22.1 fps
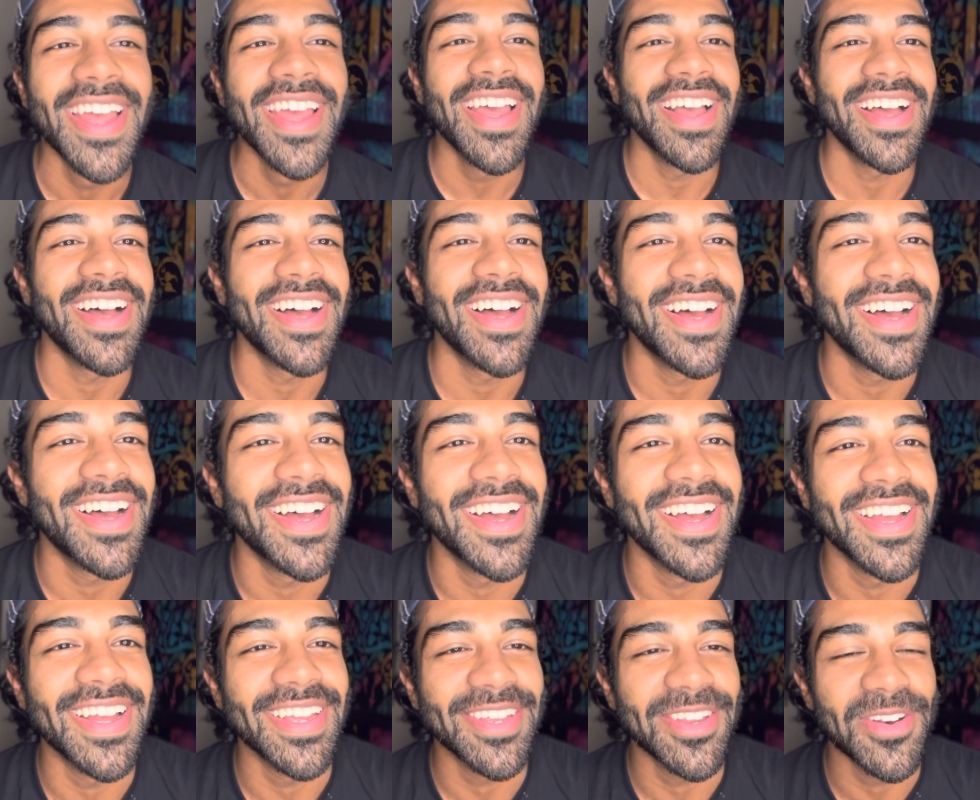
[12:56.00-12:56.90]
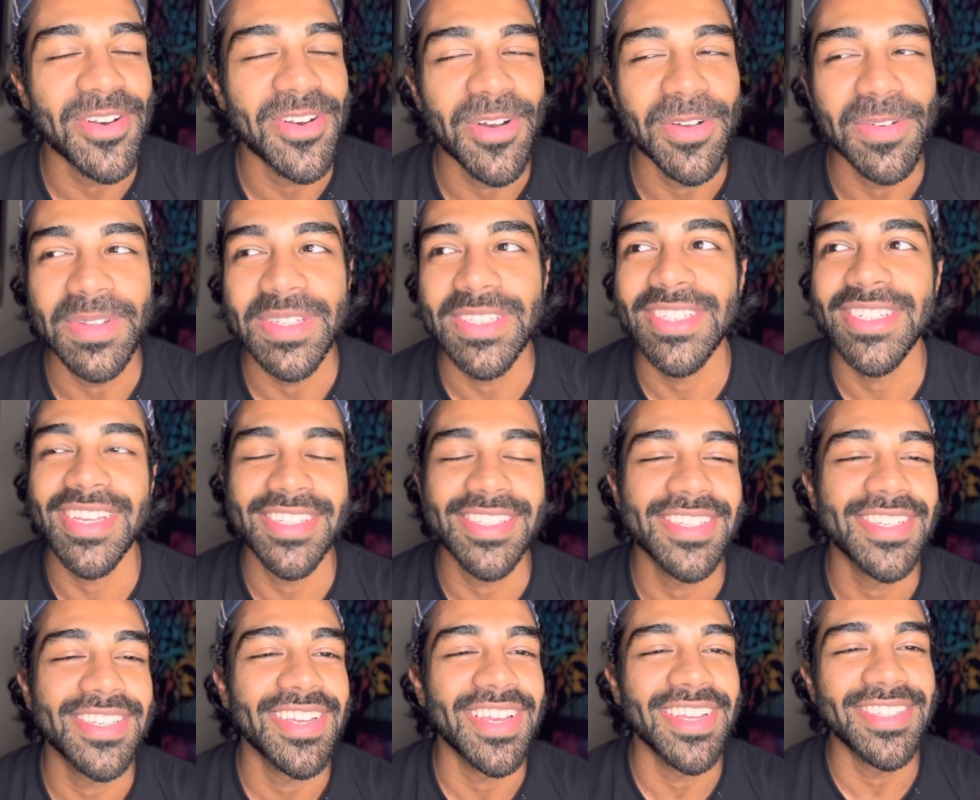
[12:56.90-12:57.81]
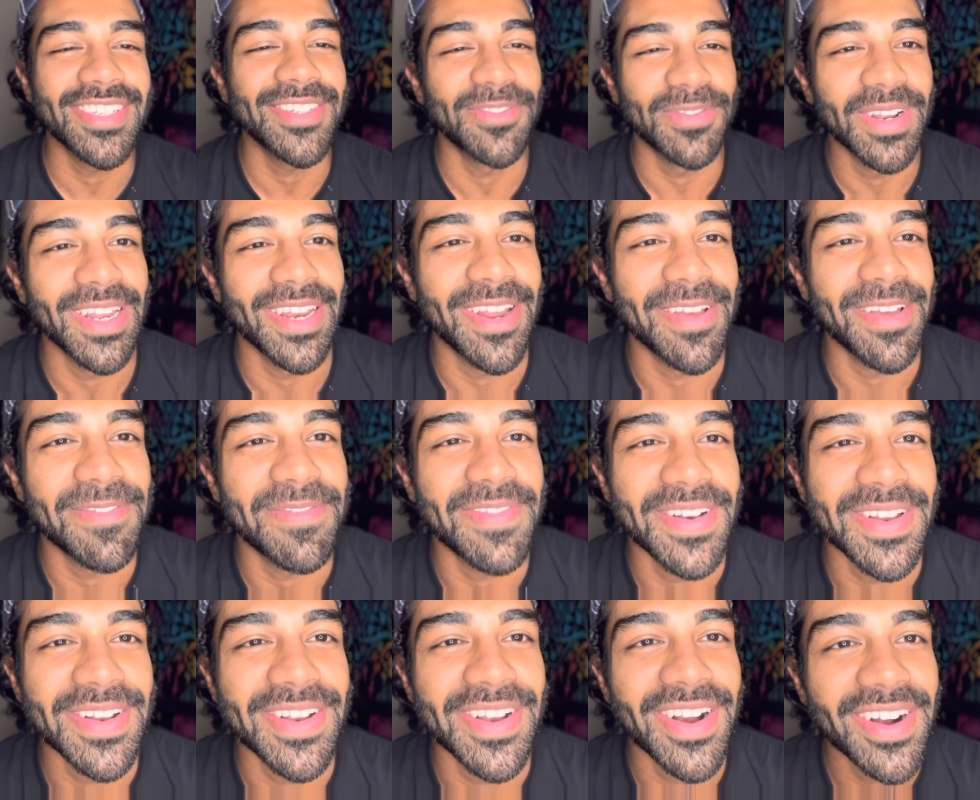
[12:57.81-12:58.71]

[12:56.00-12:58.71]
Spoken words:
it's really different.